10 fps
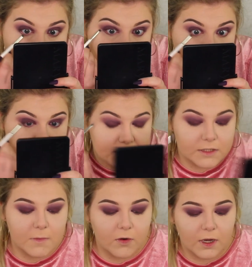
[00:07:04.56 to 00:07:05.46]
And we're
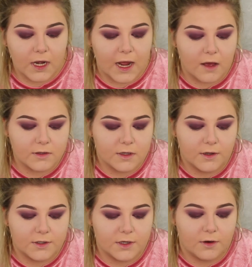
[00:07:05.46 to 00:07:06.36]
just smoking it out so
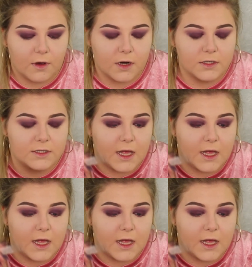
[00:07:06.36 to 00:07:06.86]
there's no harsh